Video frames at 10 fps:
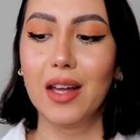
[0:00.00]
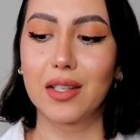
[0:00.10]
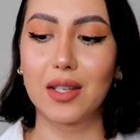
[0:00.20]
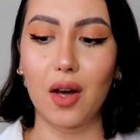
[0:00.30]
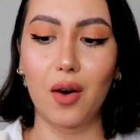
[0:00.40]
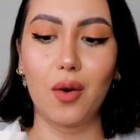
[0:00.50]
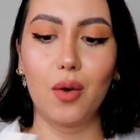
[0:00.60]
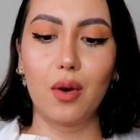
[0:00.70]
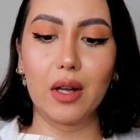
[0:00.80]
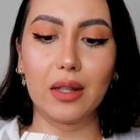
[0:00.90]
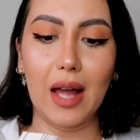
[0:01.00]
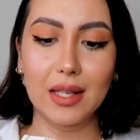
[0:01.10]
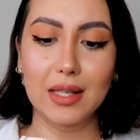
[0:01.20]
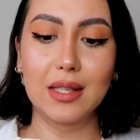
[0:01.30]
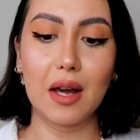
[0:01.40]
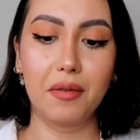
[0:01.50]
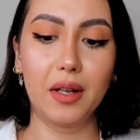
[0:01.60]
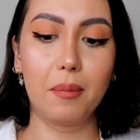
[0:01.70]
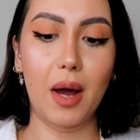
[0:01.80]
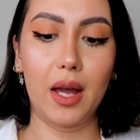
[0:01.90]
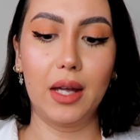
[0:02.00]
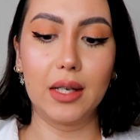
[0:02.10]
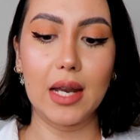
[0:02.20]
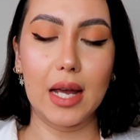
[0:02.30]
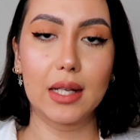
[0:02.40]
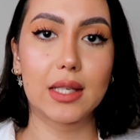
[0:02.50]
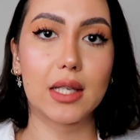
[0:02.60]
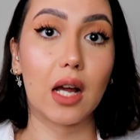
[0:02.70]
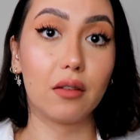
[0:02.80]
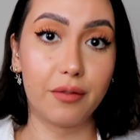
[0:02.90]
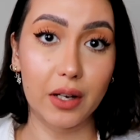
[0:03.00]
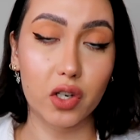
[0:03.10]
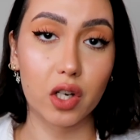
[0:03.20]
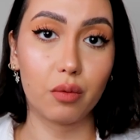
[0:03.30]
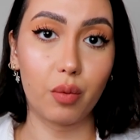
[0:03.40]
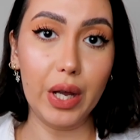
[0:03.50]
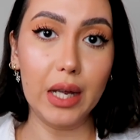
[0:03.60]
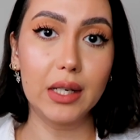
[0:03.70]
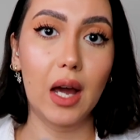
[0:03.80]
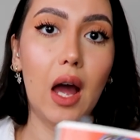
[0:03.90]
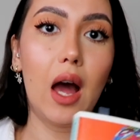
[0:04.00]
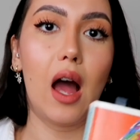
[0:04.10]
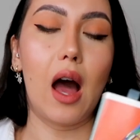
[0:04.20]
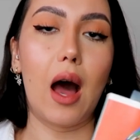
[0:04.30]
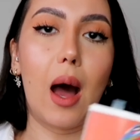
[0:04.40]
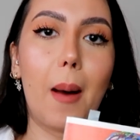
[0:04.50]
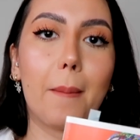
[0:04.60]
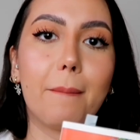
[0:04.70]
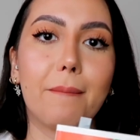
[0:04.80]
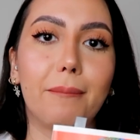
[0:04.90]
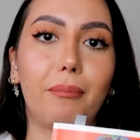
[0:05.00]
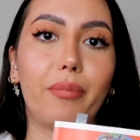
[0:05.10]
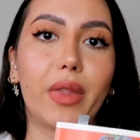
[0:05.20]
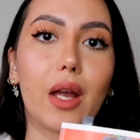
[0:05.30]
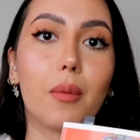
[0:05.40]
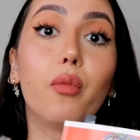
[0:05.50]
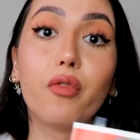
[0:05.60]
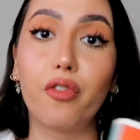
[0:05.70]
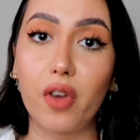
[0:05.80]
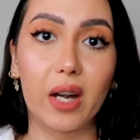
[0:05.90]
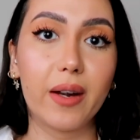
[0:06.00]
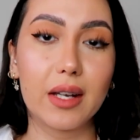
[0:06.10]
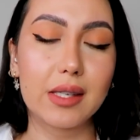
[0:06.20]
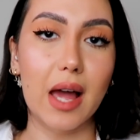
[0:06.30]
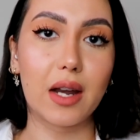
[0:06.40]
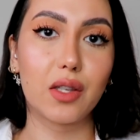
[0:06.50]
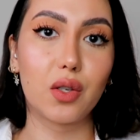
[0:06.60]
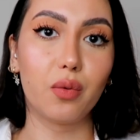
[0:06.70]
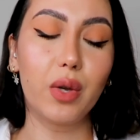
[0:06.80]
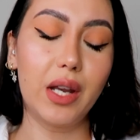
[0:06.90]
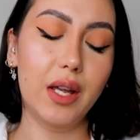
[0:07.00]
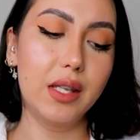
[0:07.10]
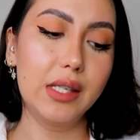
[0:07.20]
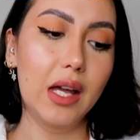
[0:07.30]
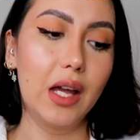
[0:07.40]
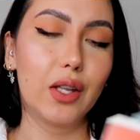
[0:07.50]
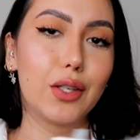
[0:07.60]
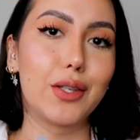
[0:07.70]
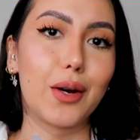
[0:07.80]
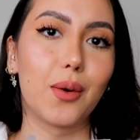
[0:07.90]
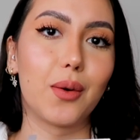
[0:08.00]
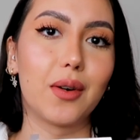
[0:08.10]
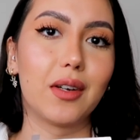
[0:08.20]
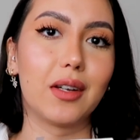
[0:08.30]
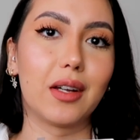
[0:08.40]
So that's definitely my next nonfiction read. I'm very excited to read it, so